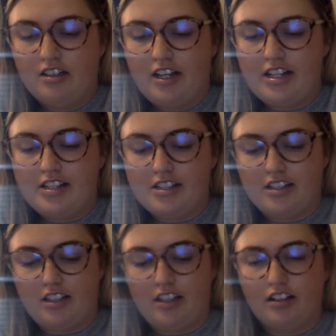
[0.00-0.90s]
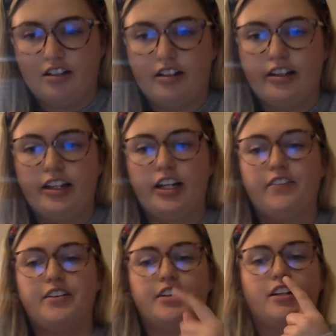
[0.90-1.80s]
Let's see. Think
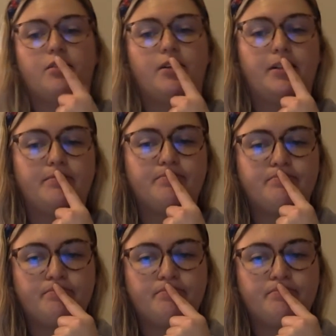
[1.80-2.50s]
of another one.